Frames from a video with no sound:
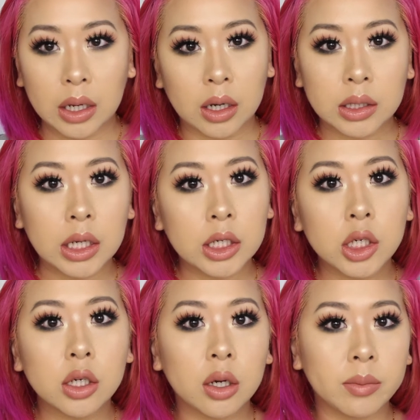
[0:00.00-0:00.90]

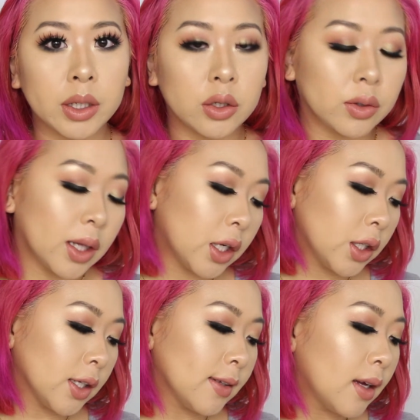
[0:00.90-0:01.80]
eyeliner on my lower
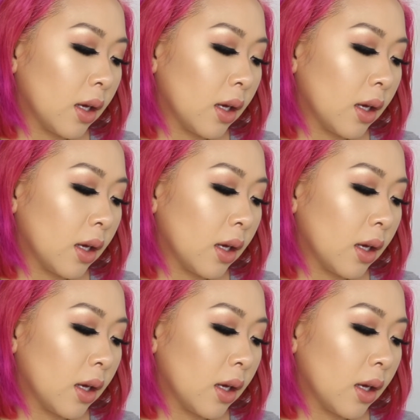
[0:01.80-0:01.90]
lashes,